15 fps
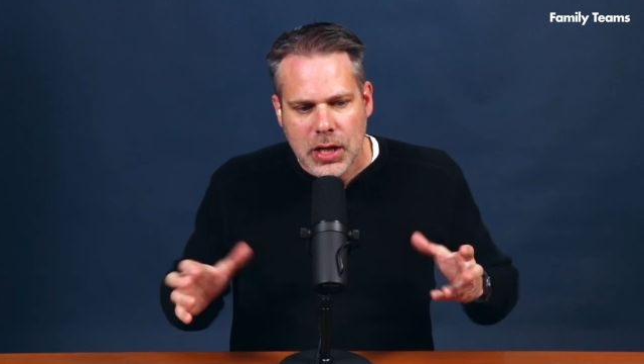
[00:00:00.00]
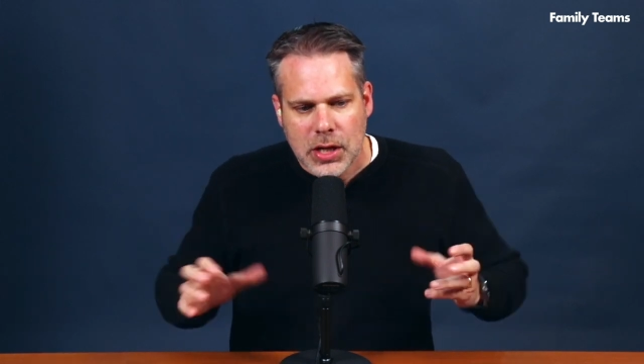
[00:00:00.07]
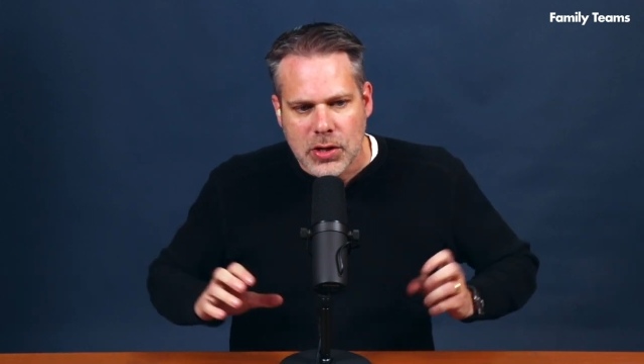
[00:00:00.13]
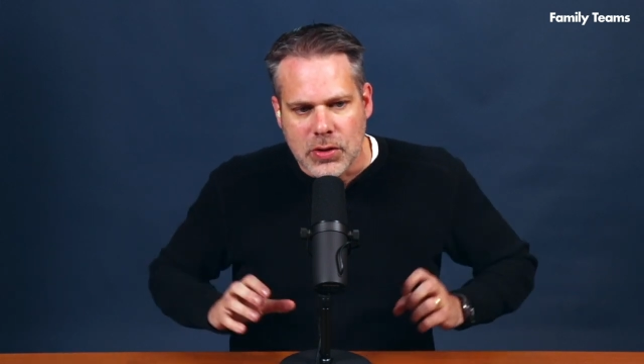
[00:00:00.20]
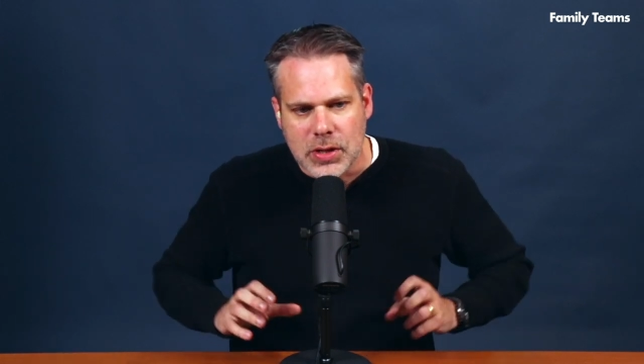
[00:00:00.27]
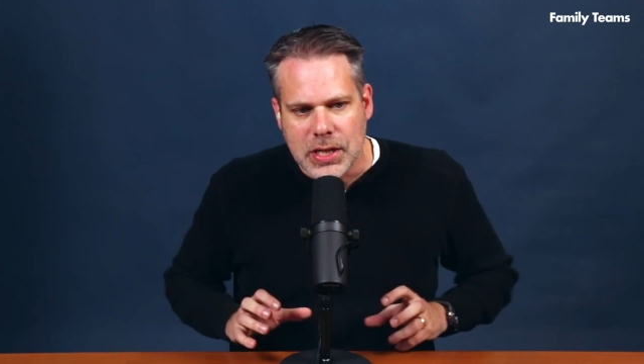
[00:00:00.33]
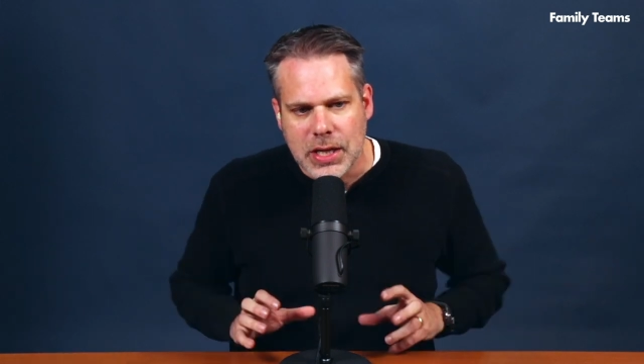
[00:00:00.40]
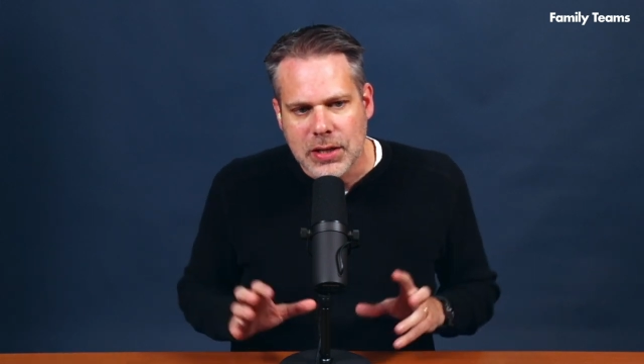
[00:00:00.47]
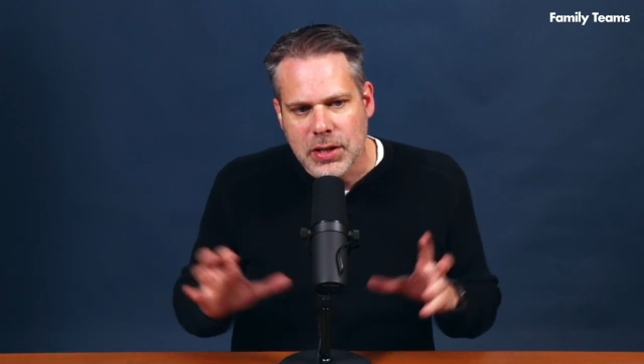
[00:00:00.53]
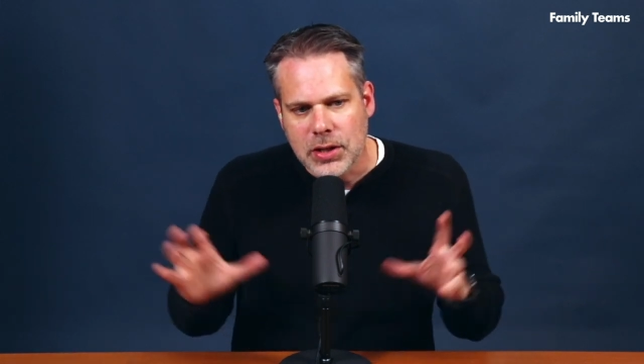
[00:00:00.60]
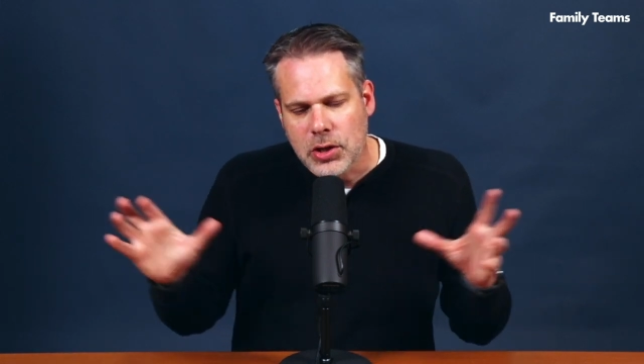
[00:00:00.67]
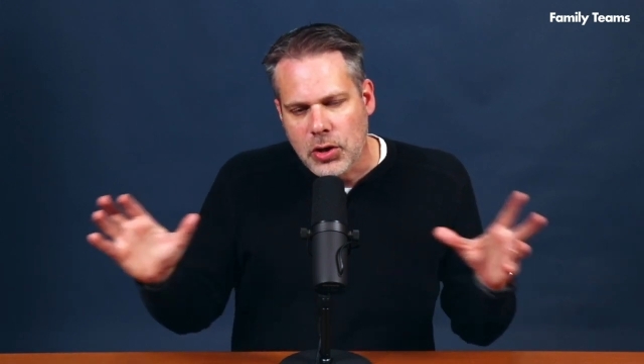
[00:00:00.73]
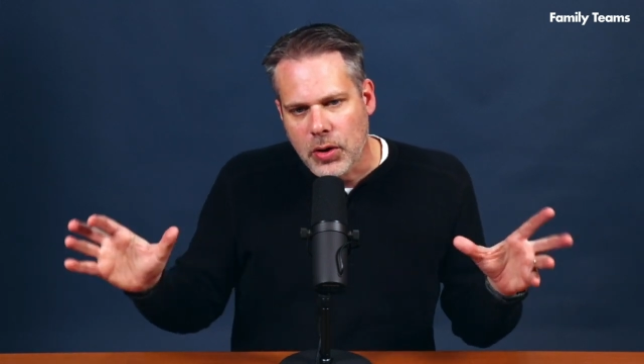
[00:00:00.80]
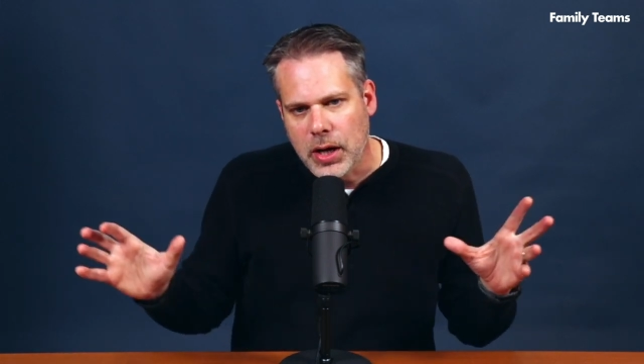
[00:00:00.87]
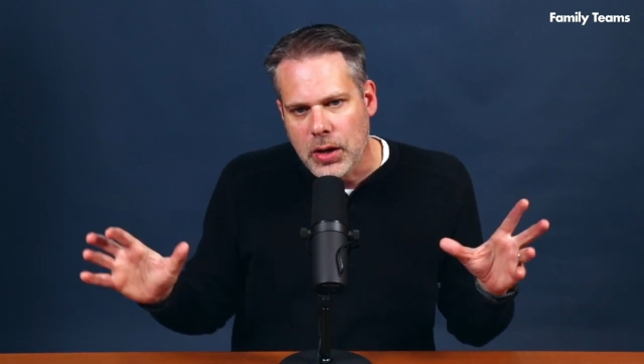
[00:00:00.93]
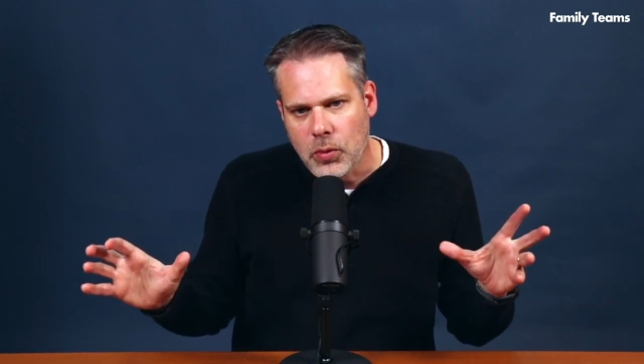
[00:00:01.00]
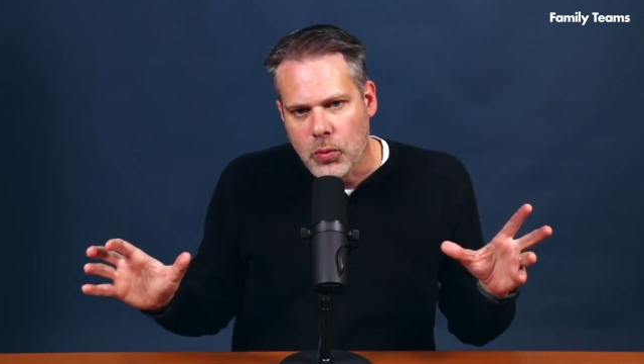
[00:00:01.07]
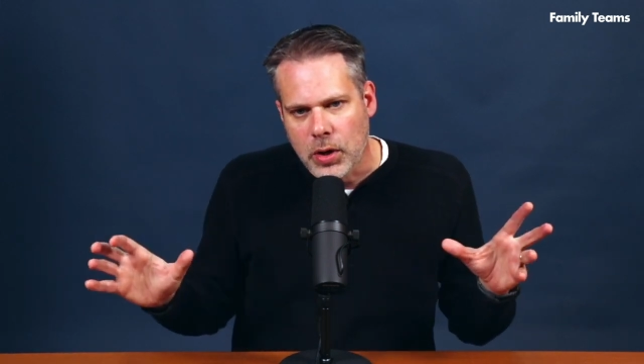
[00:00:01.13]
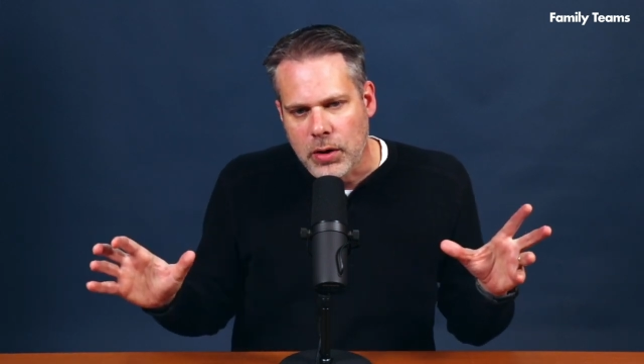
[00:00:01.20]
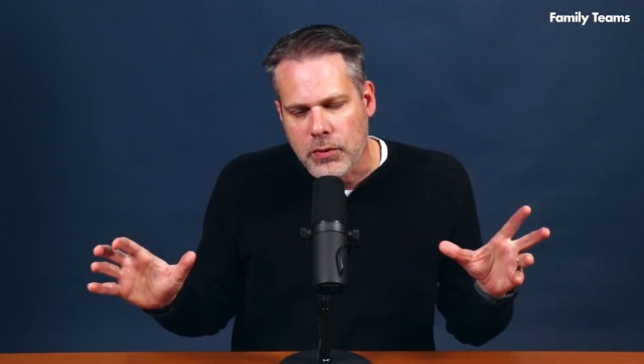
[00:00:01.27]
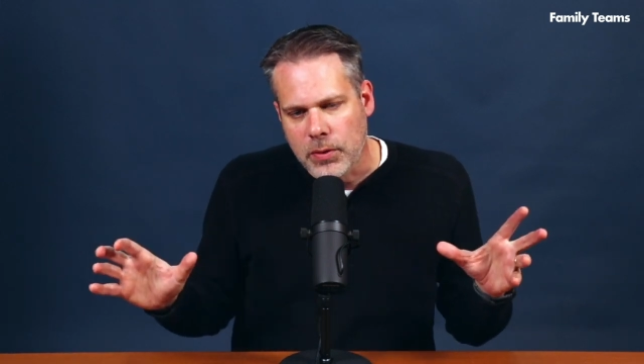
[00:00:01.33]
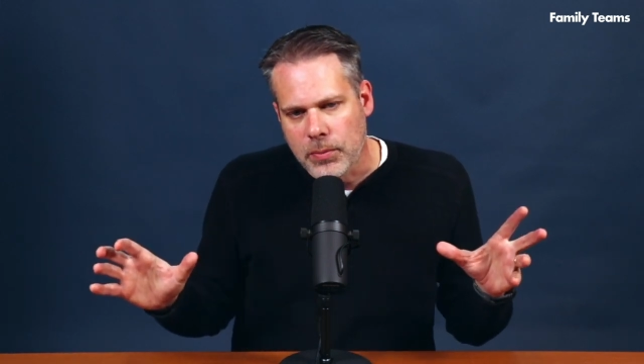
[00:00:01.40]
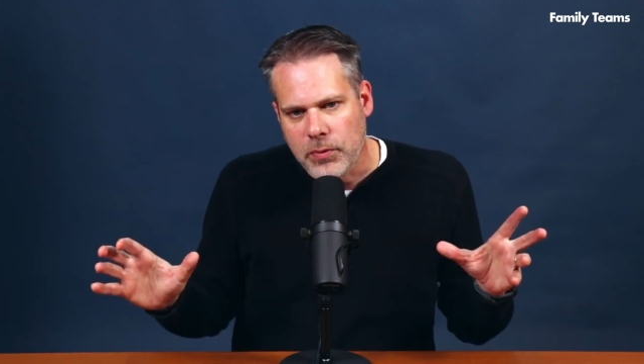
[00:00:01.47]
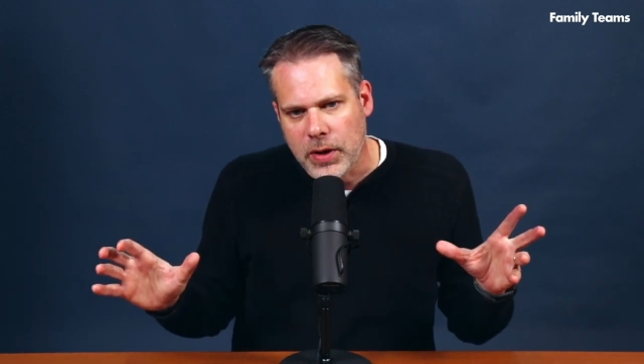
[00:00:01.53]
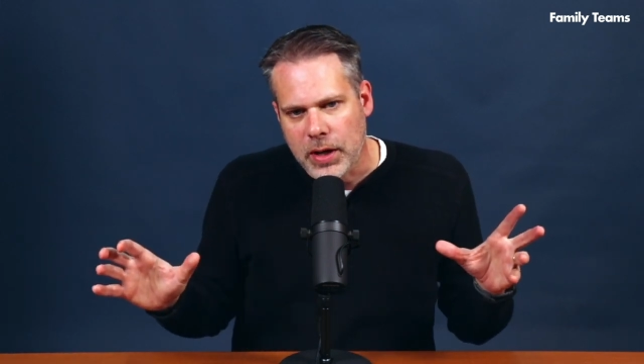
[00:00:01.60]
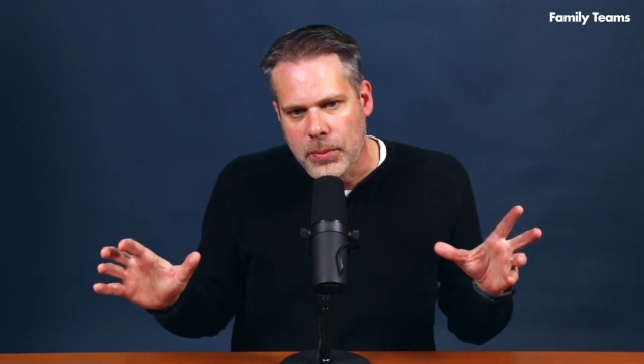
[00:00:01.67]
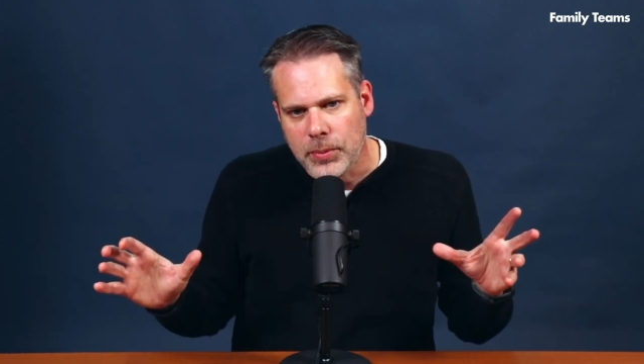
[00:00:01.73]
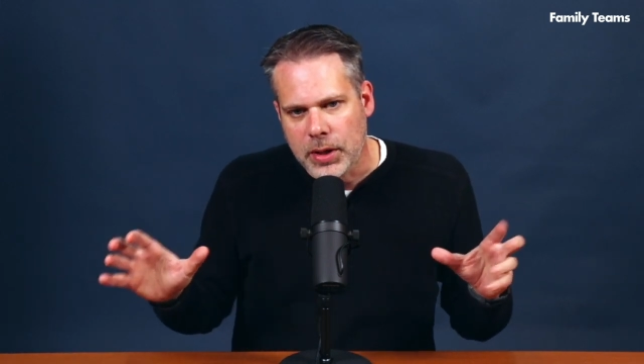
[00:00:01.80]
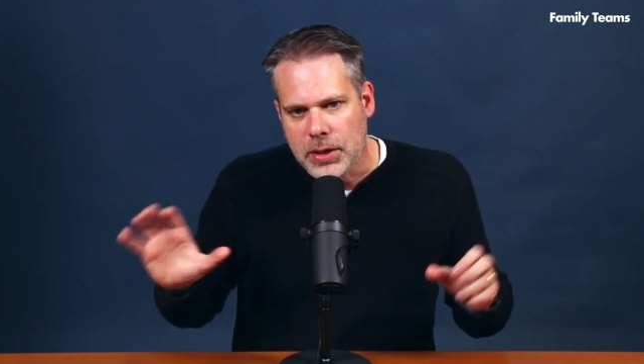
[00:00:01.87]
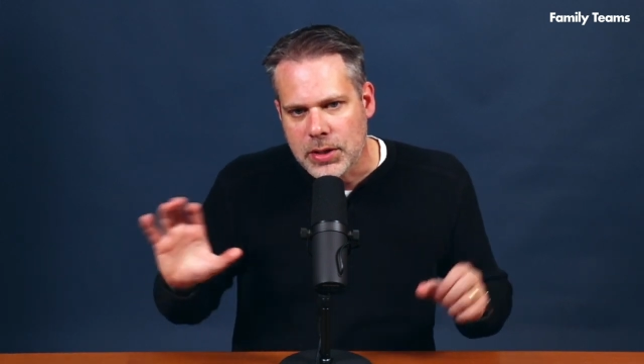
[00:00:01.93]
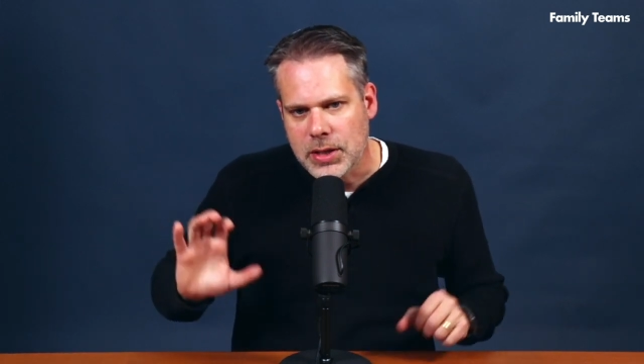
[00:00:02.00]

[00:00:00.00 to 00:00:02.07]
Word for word: to disintegrate work from family,